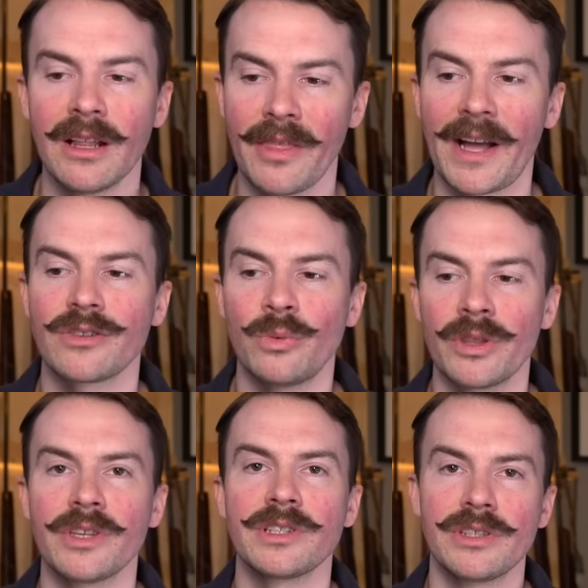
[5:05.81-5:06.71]
That's
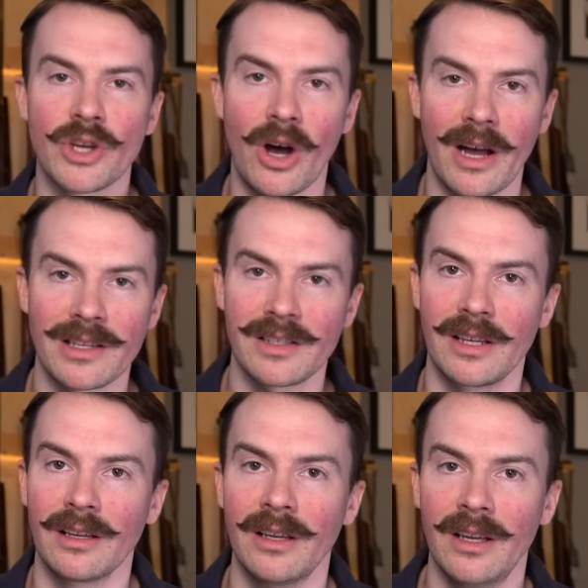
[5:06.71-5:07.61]
what this is
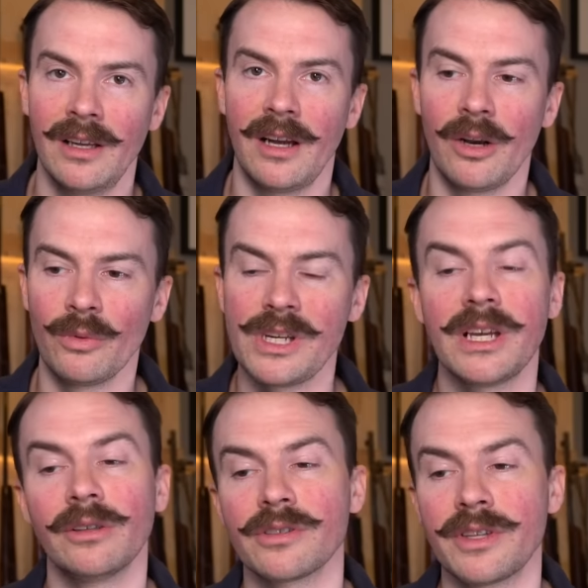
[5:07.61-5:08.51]
costing
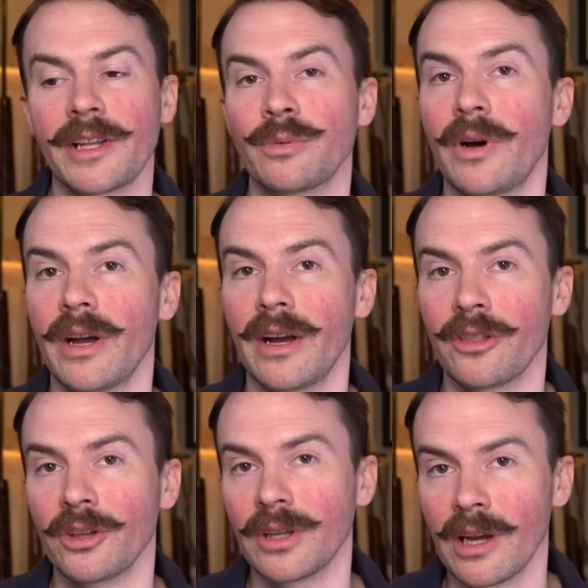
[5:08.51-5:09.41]
retailers. And that's why I
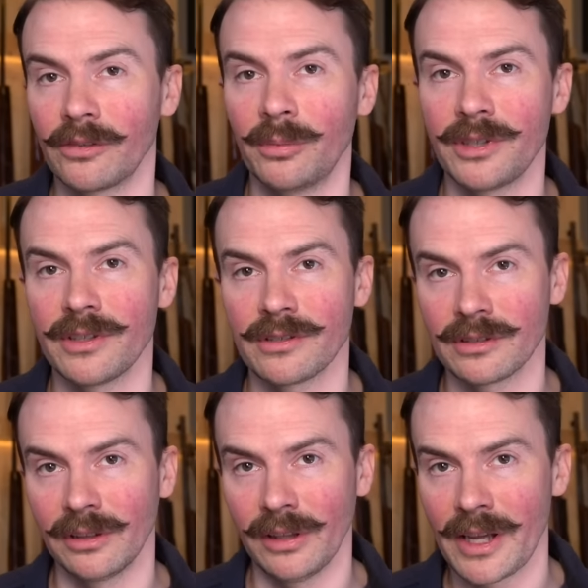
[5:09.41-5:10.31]
think the government
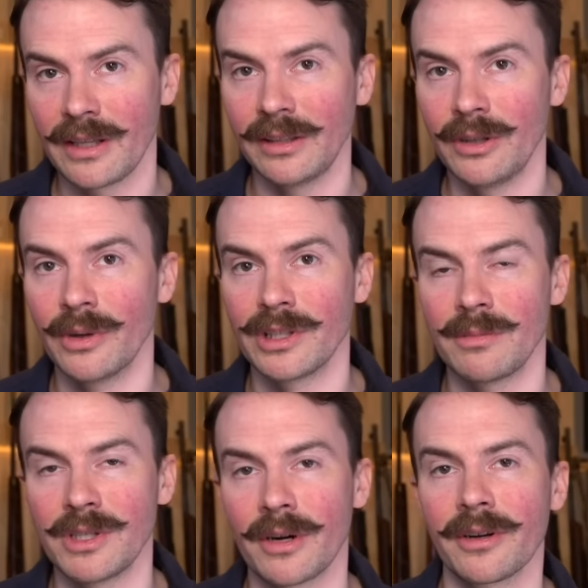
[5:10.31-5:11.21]
is likely going to
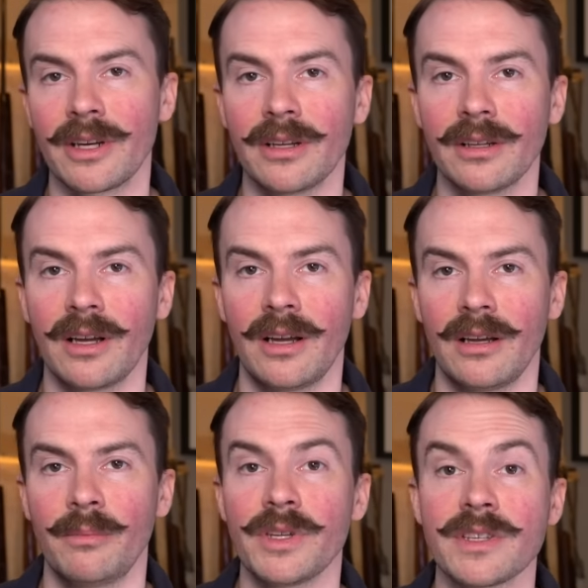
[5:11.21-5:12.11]
be targeting
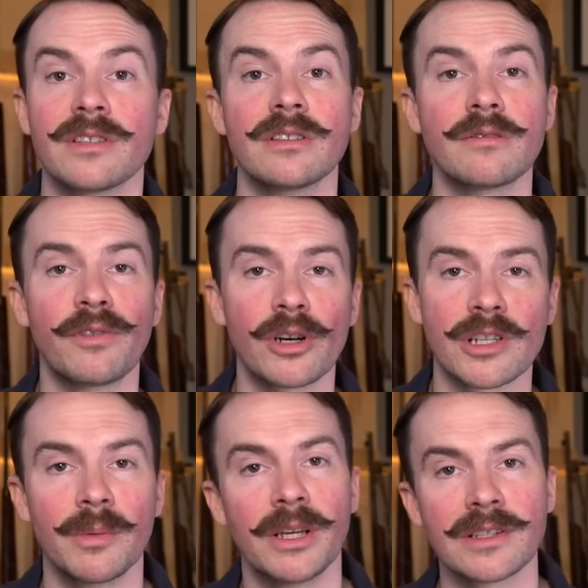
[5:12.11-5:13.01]
businesses
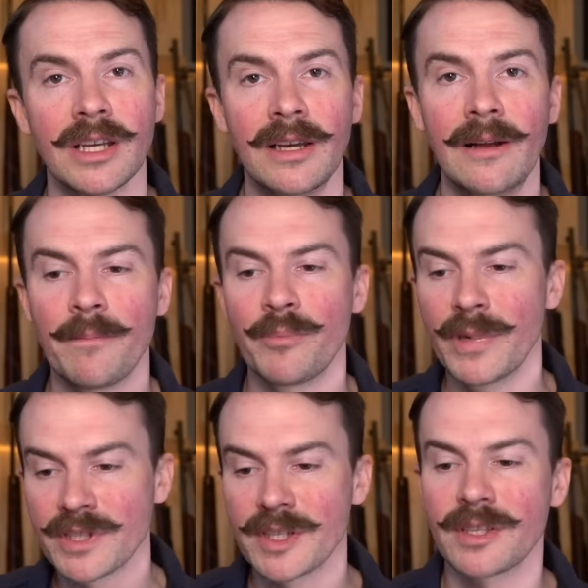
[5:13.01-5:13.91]
first, because
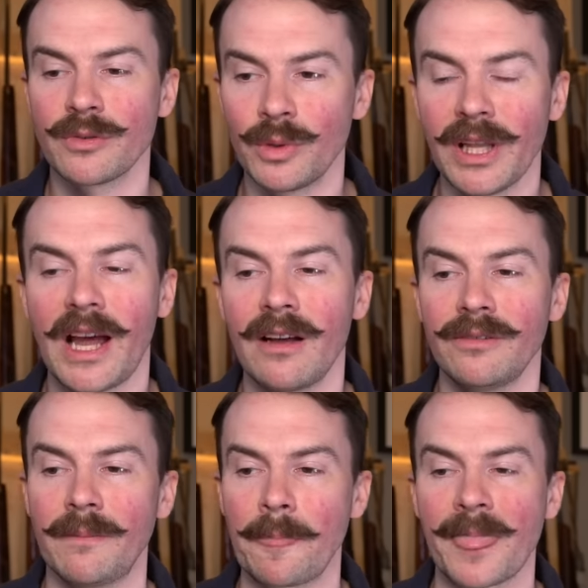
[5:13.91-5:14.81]
businesses will
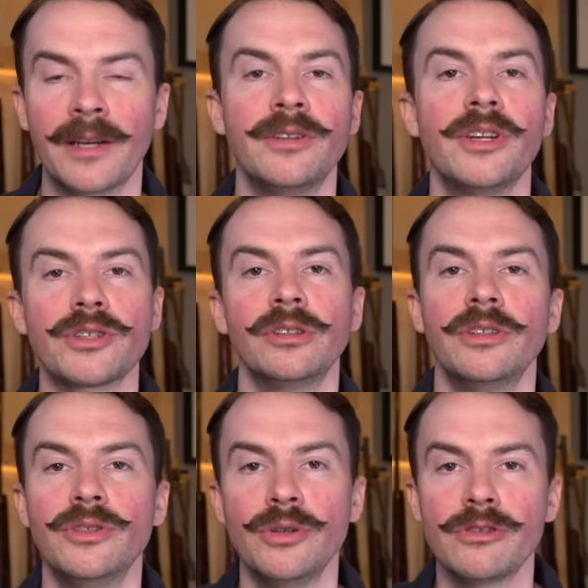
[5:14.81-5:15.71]
have an additional
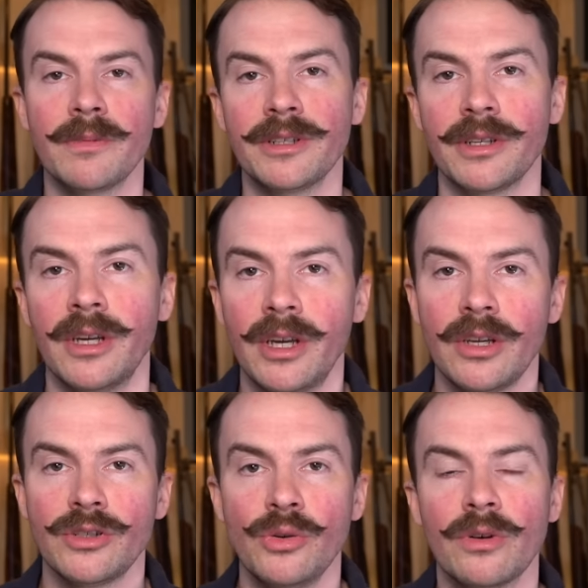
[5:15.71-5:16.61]
inducement
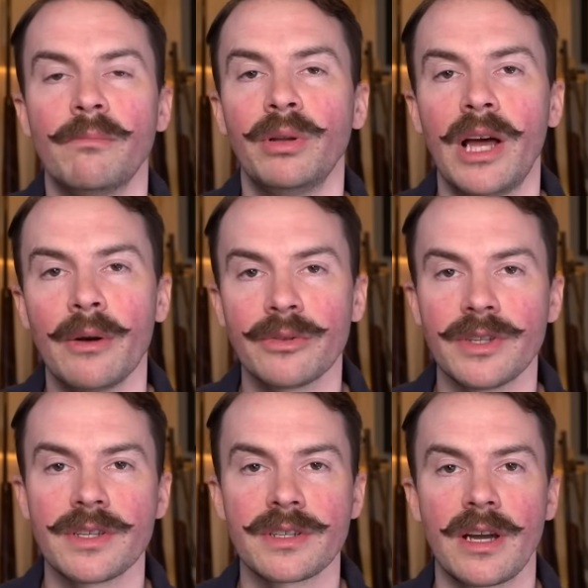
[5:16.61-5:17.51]
to comply with
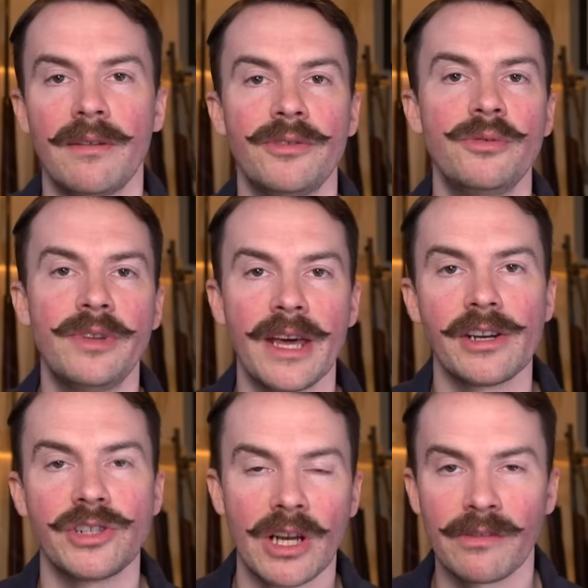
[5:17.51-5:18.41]
this stuff, to get
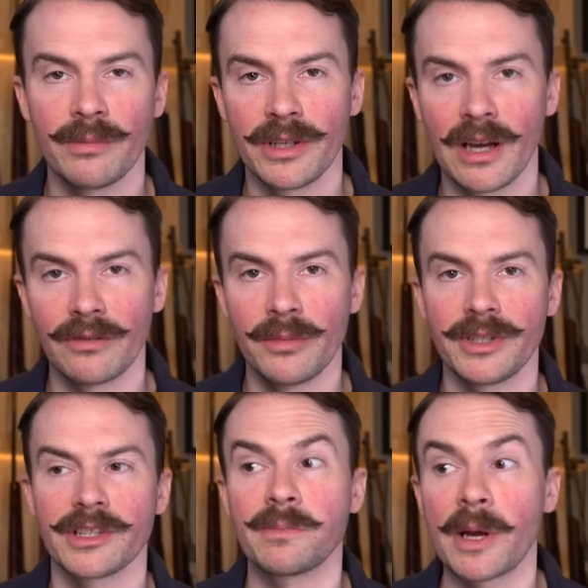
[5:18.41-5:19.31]
a check from the
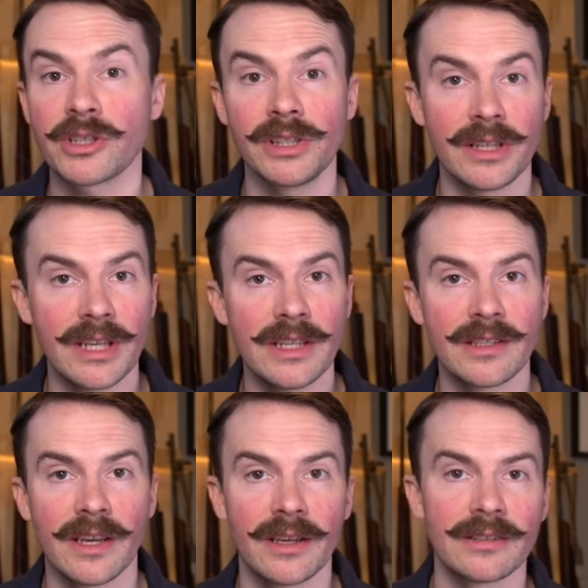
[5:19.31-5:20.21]
government, especially these
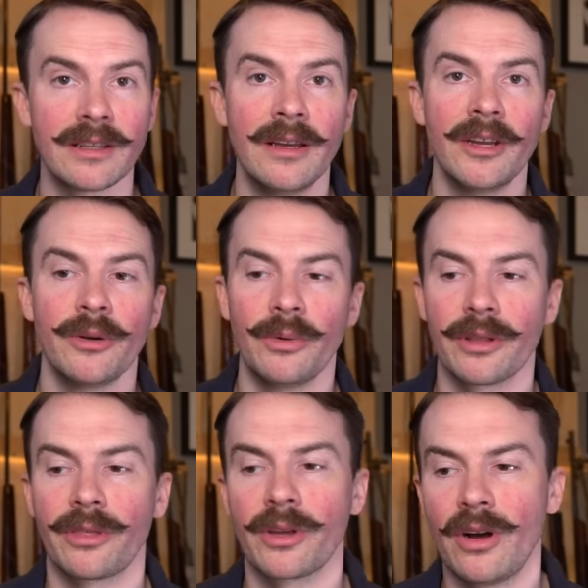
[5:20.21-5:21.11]
days
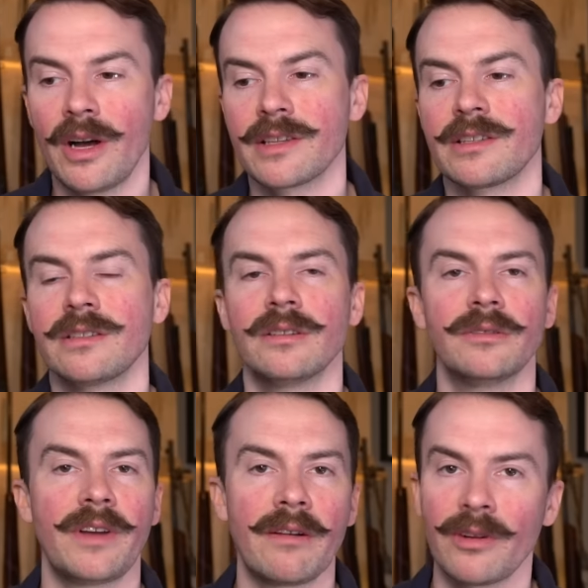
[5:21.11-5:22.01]
with the costs
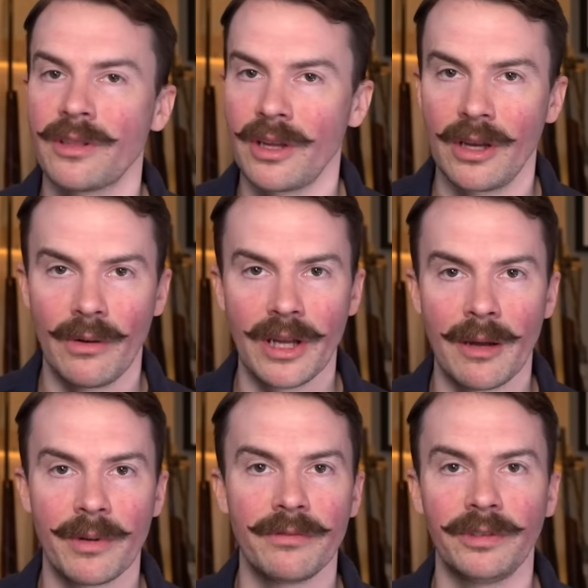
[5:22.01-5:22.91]
of everything going
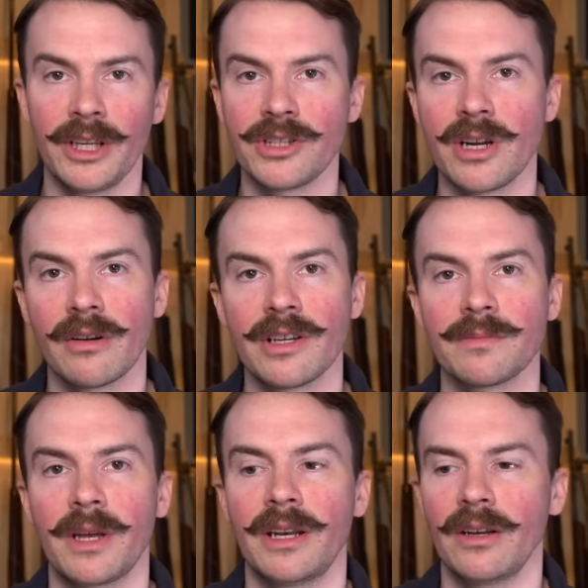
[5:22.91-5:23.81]
up, inflationary
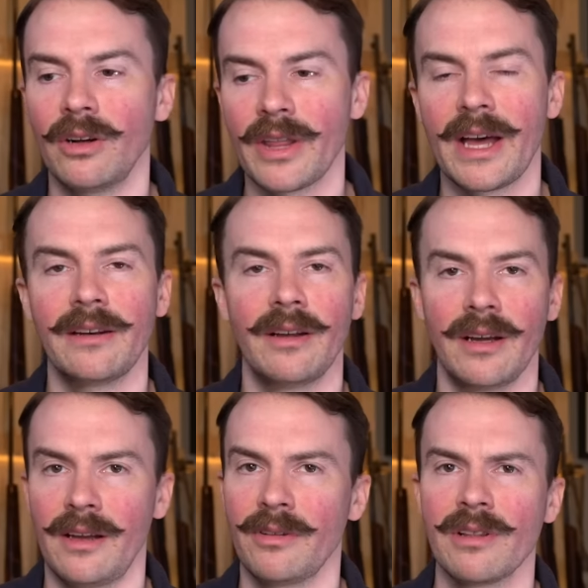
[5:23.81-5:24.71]
spending, all that,
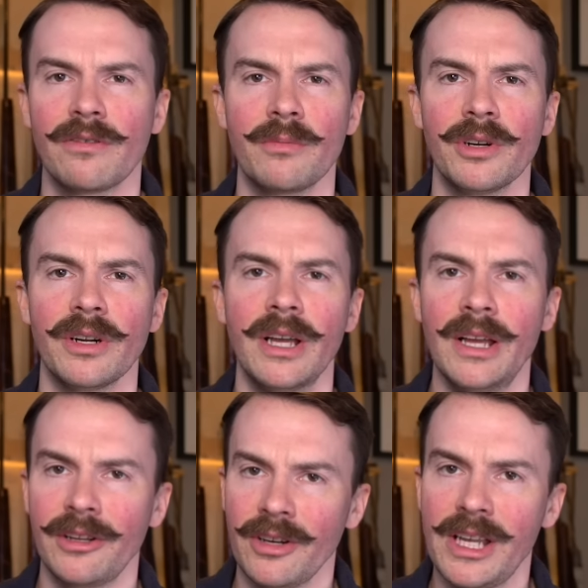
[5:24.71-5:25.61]
everything from your
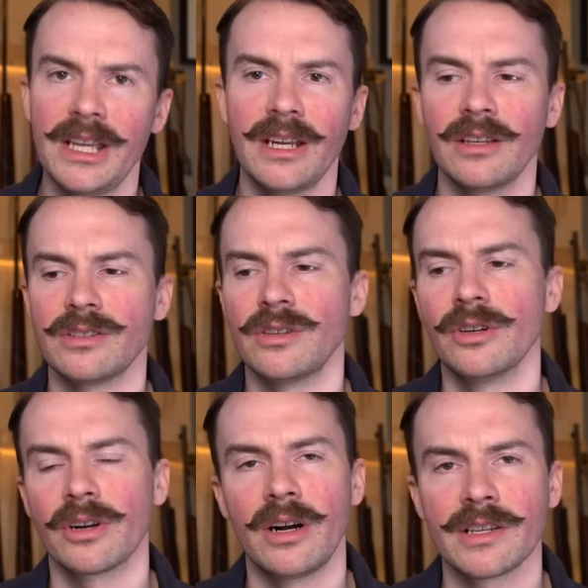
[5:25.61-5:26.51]
heating to
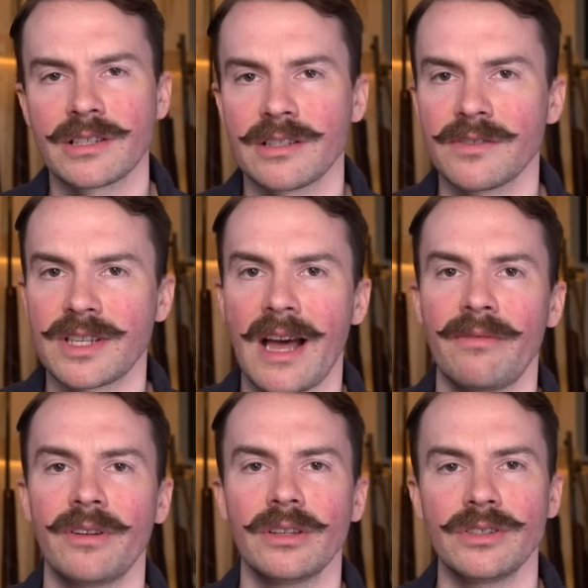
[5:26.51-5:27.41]
your costs of
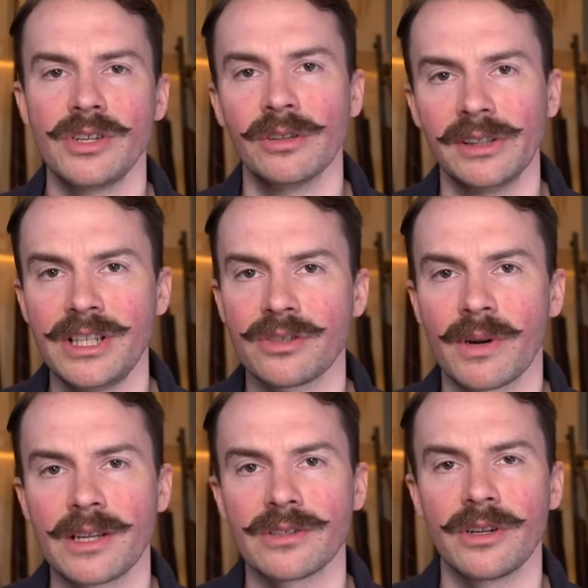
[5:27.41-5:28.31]
staffing to your lease
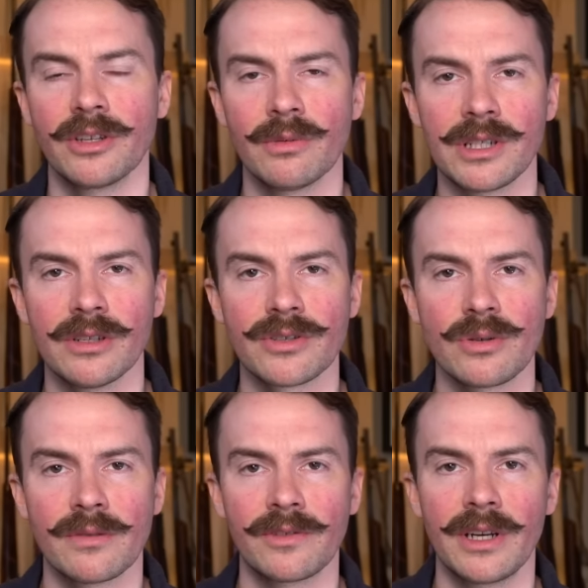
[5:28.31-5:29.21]
rates on your retail
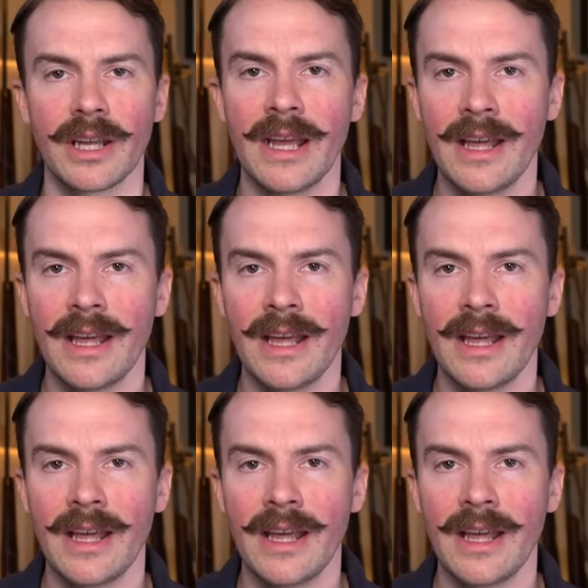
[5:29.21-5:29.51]
storefront.